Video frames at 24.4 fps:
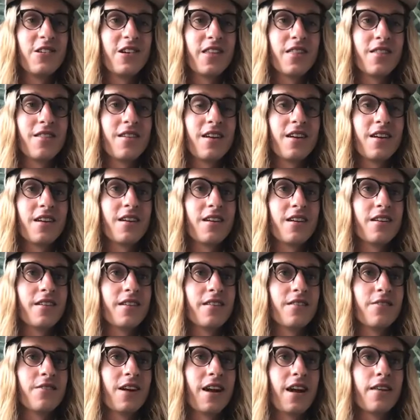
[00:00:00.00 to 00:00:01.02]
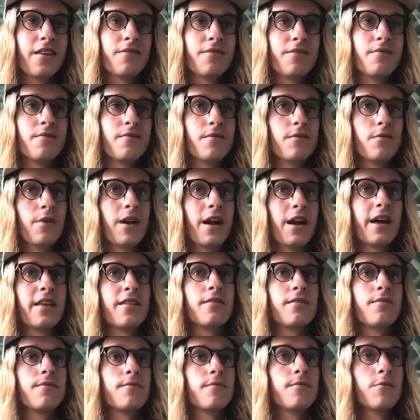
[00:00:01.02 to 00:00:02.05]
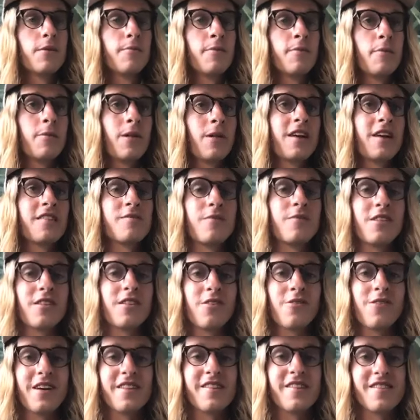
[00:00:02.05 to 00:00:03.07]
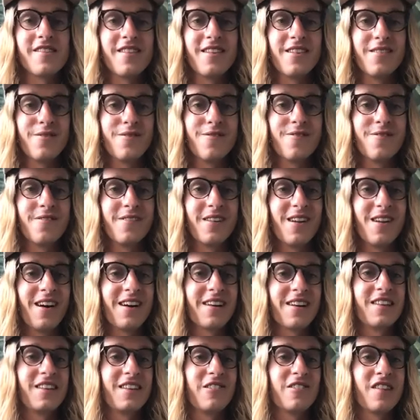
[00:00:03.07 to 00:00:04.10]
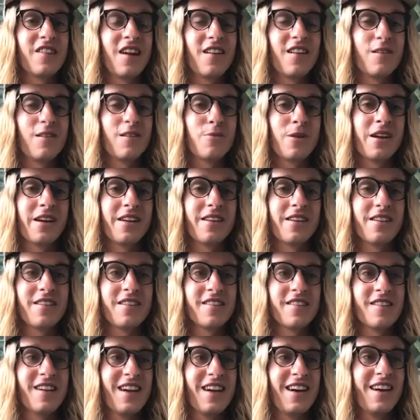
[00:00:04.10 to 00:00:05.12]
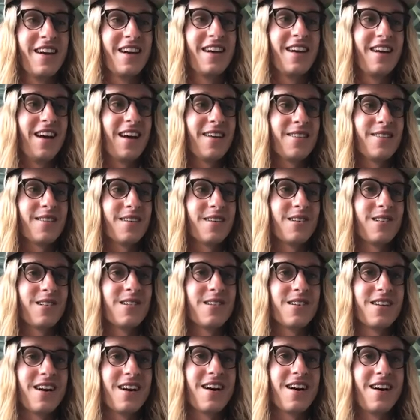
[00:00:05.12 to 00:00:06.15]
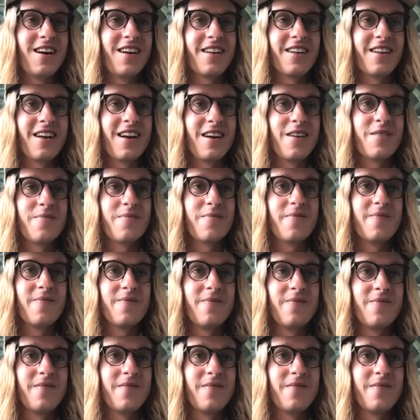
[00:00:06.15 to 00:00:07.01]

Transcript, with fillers: I think when I when I when people ask me the question of you know how can you tell a brand is ethical or not, um,